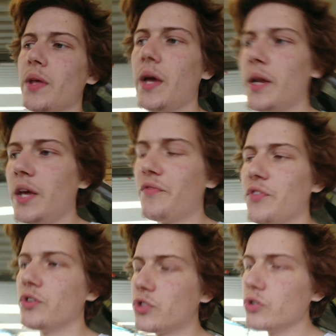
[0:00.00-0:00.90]
And if
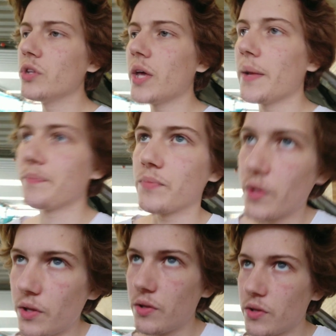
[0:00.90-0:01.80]
you do that,
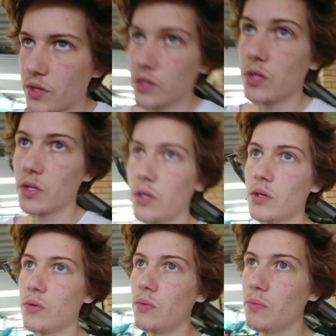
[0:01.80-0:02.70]

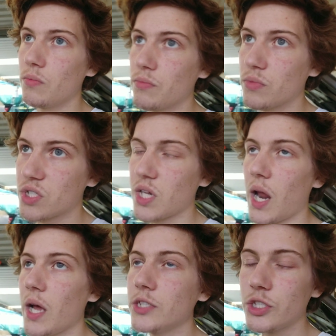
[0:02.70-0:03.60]
the
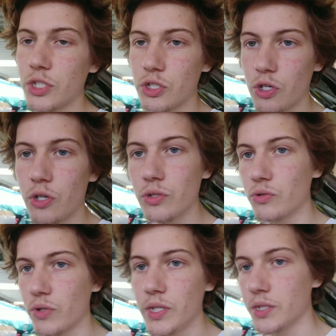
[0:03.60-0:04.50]
sludge and the dirt and
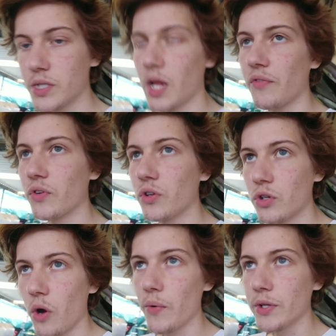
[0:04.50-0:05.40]
grit and stuff could
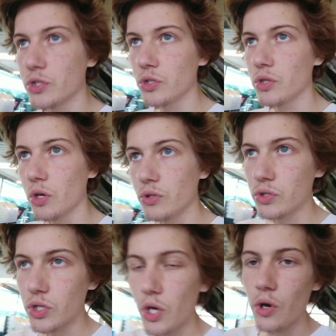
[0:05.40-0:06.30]
go into
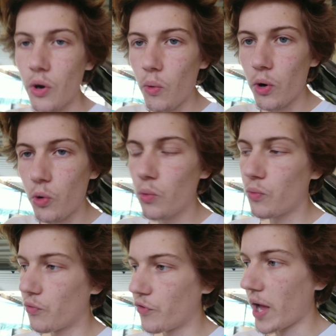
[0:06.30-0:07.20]
those oil
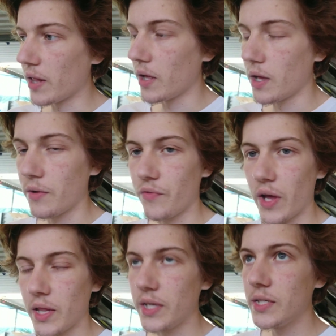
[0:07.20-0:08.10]

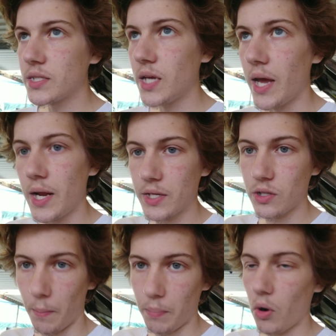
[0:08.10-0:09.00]
valleys and
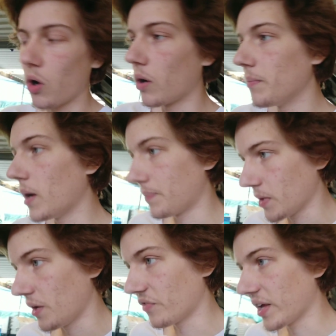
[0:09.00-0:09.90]
block them up.
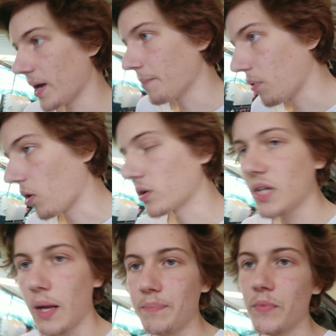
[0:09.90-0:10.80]
And if they get blocked
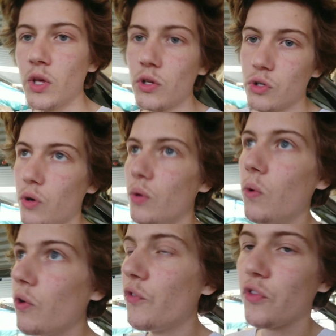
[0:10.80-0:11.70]
up, no
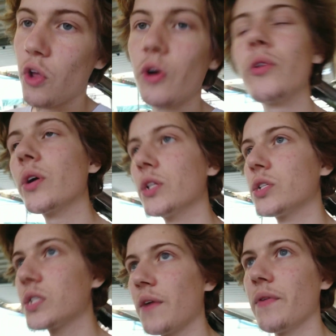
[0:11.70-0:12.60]
oil flow can
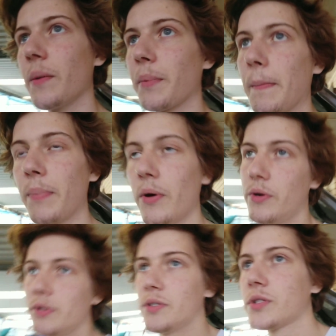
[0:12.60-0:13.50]
stuff up
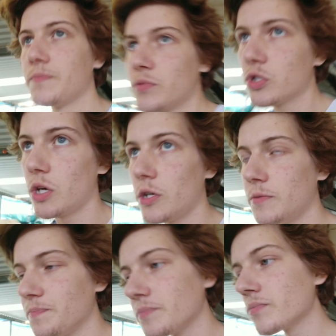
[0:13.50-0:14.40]
components.
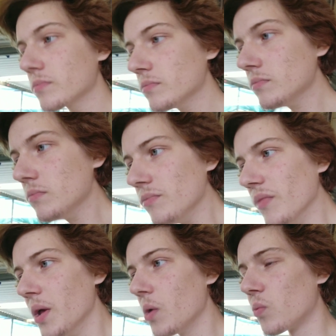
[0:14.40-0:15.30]
So,
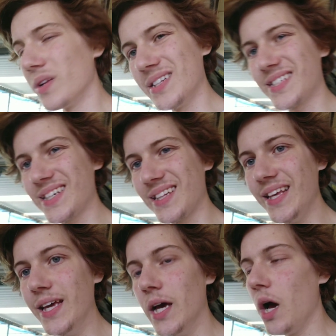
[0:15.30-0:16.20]

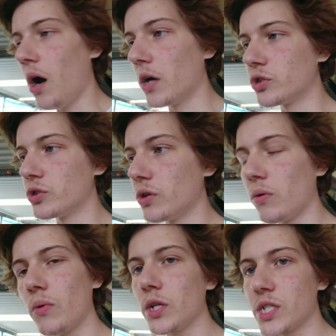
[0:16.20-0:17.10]
realistically, I do not
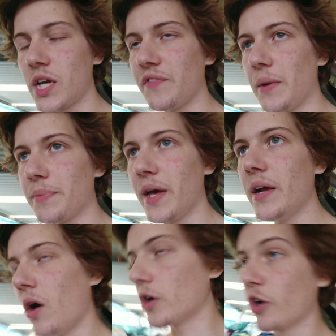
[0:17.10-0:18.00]
want to stuff up
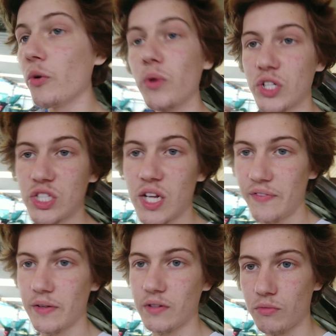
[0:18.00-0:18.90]
that. I don't want to stuff
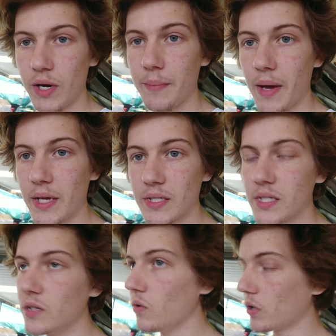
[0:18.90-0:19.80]
up the rear main
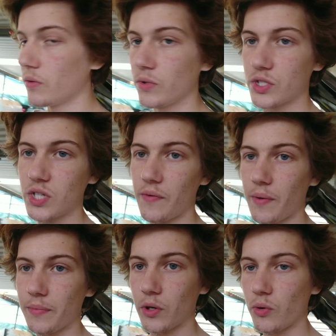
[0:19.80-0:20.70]
seal. I don't want to stuff
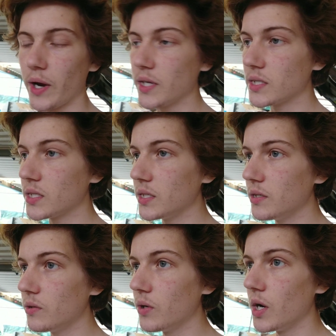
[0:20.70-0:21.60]
up the crank
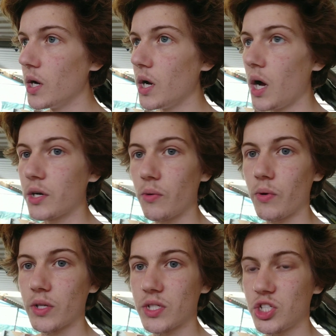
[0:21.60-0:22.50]
seal. I don't want
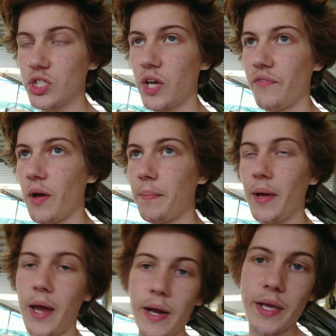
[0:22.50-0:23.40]
to stuff up
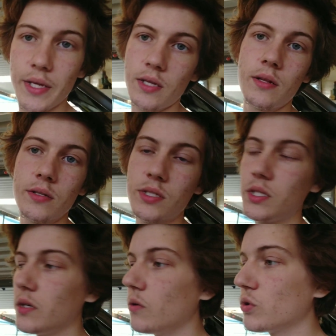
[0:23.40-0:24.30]
any
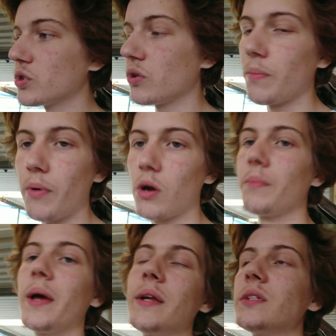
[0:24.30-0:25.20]
seals on the bottom
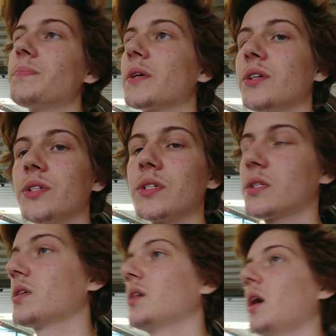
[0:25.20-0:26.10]
end,
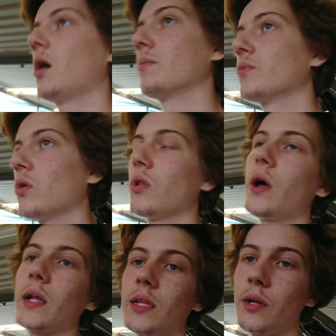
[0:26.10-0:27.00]
because I'm not
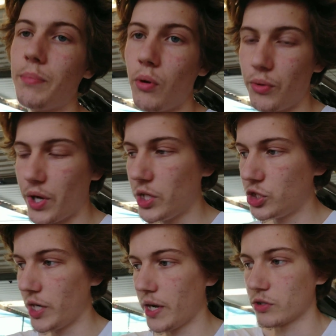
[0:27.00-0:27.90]
likely to pull the
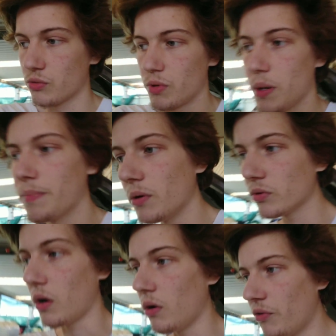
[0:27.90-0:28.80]
engine out to rebuild the
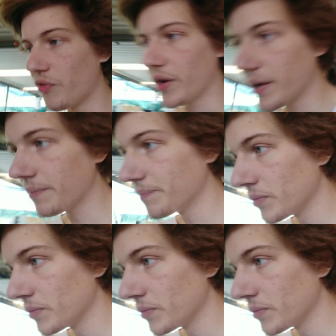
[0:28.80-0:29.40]
whole thing.